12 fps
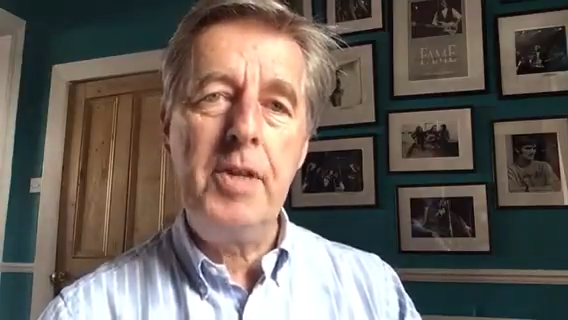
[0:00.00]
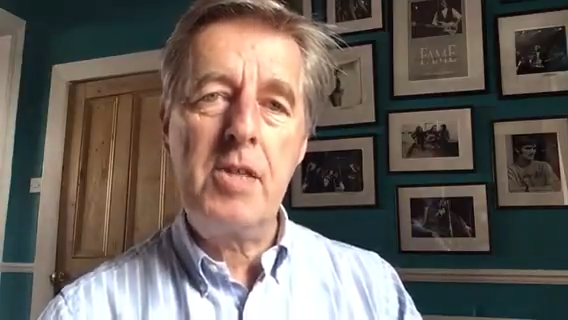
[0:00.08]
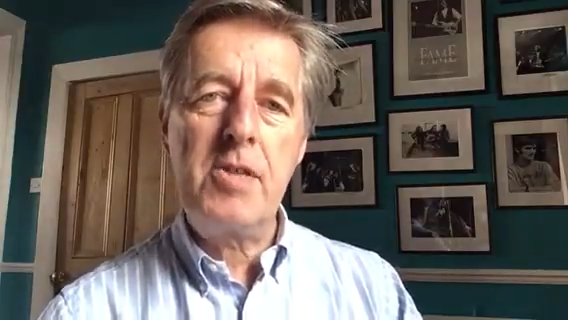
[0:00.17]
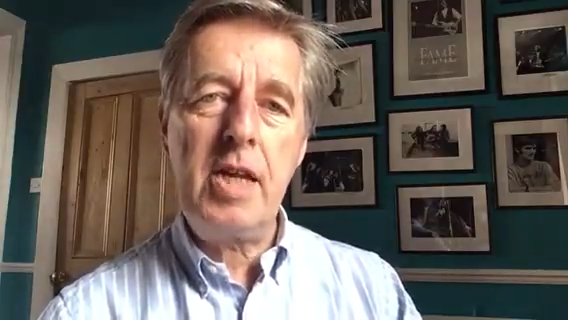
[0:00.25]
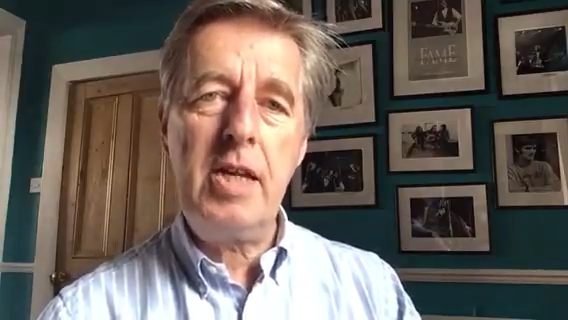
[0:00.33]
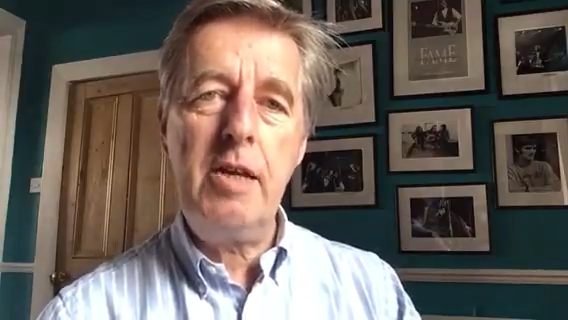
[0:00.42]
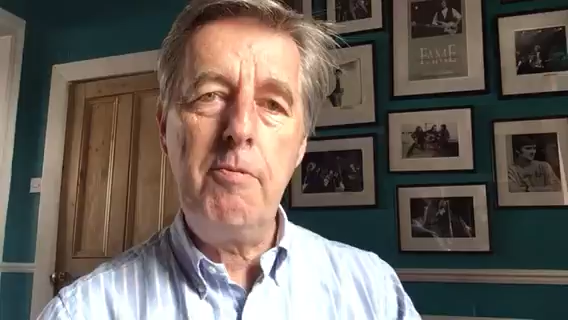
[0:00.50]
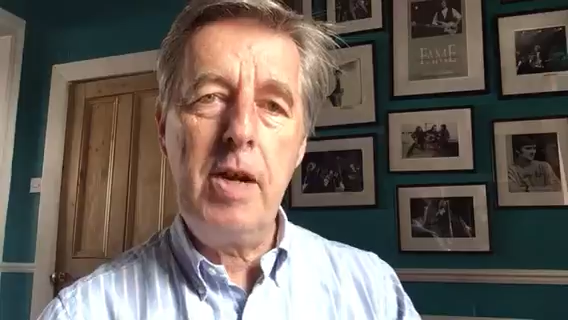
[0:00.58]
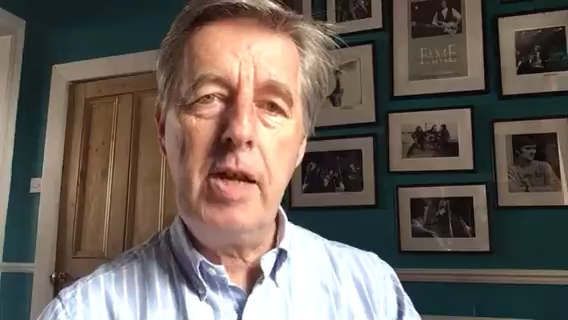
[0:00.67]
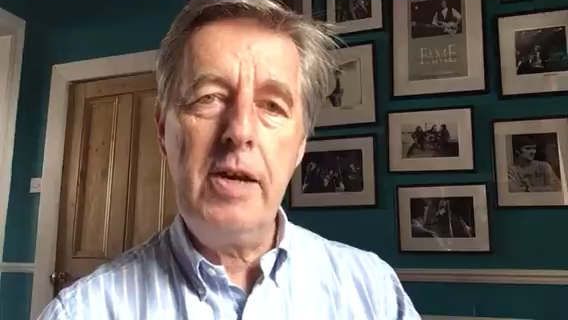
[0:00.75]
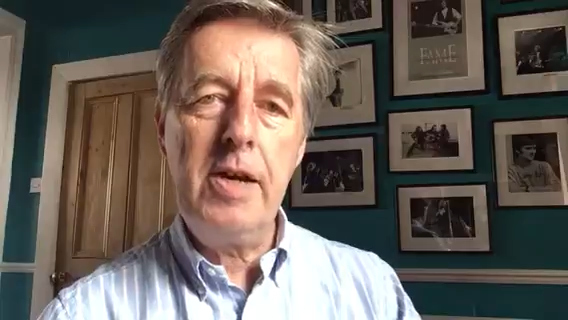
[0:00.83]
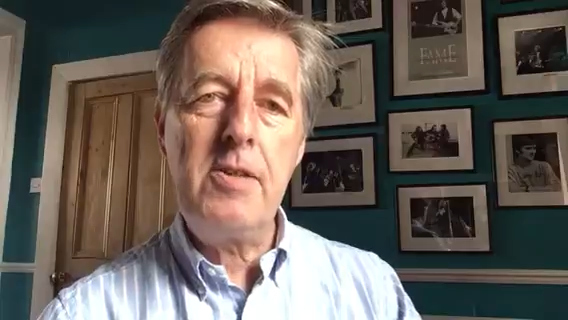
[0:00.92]
and suddenly
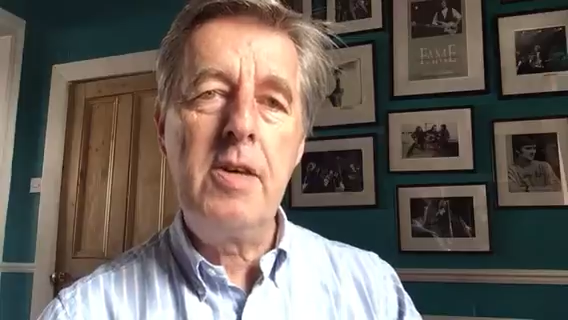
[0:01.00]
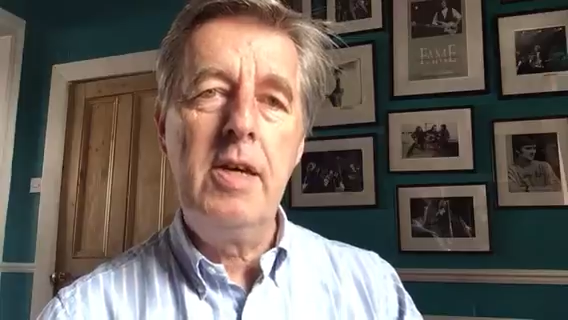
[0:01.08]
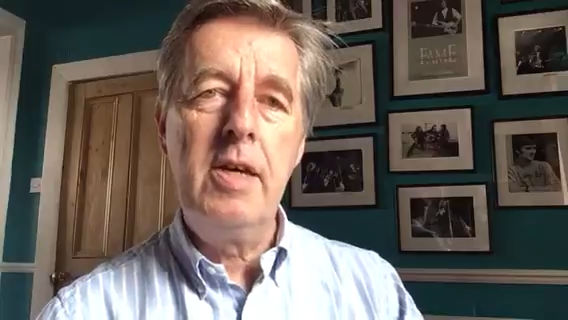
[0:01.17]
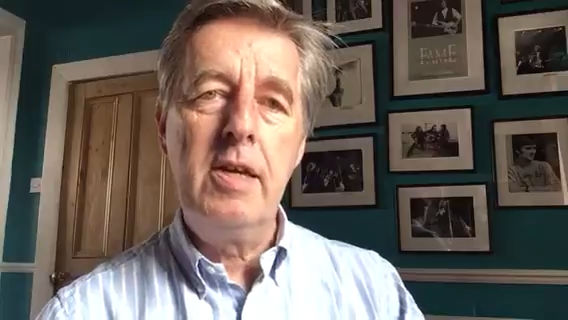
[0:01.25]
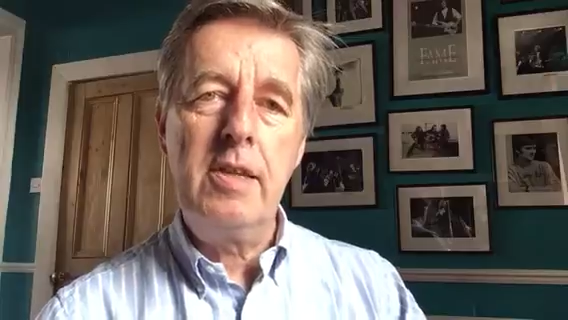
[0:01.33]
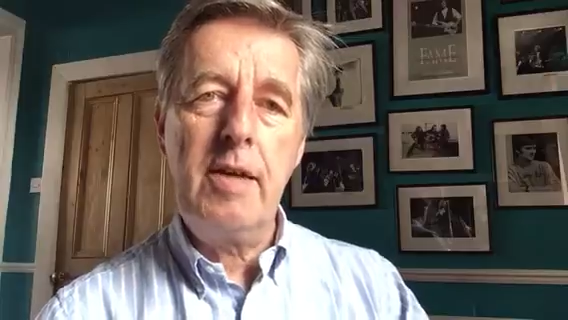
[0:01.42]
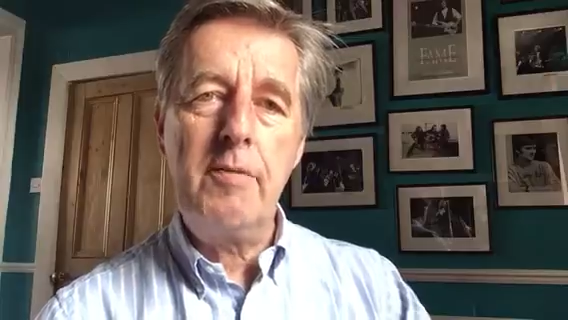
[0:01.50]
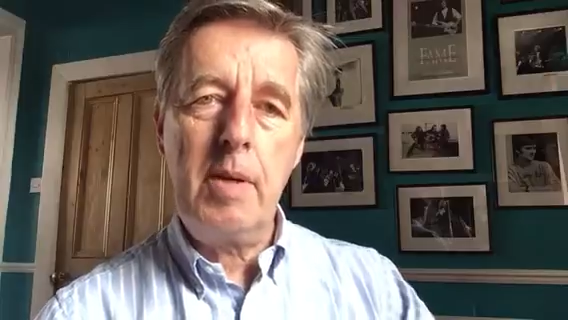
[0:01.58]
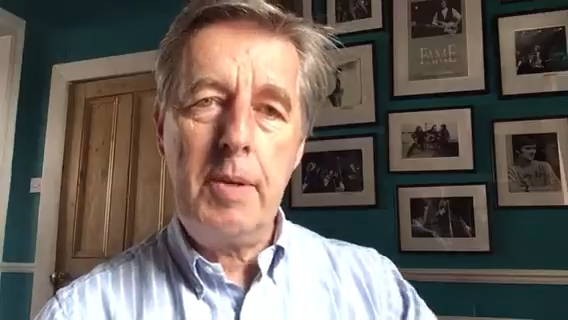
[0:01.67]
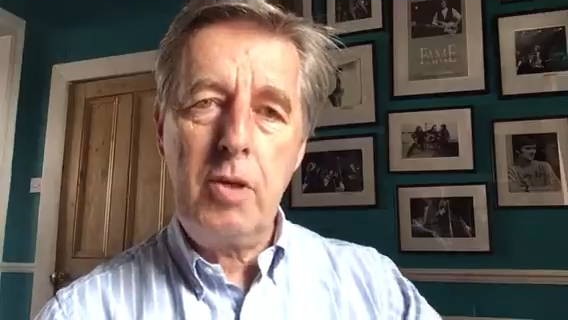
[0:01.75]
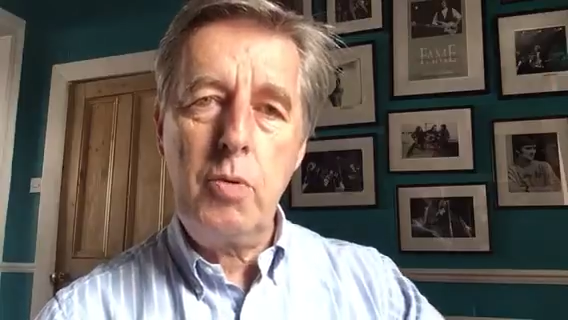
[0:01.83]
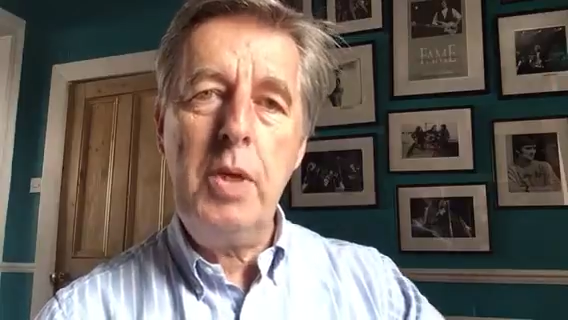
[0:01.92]
realise they've
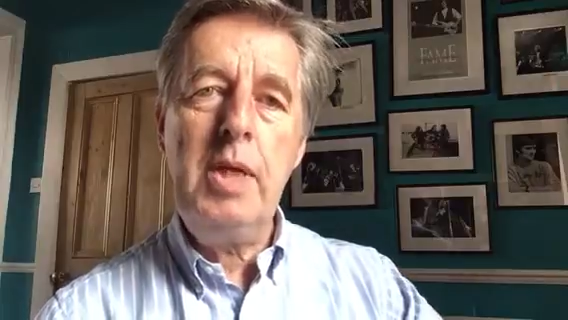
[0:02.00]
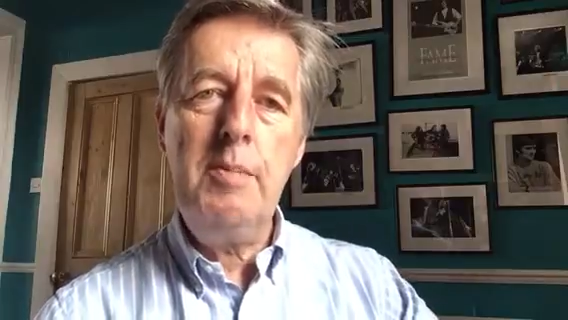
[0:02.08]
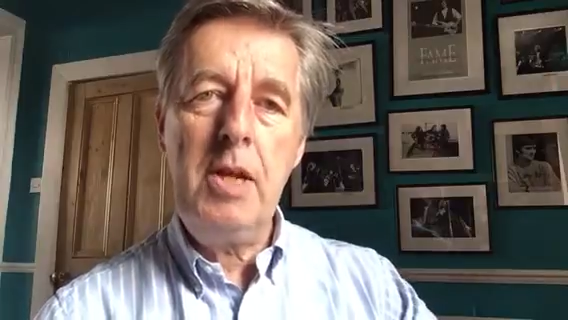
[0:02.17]
got about 20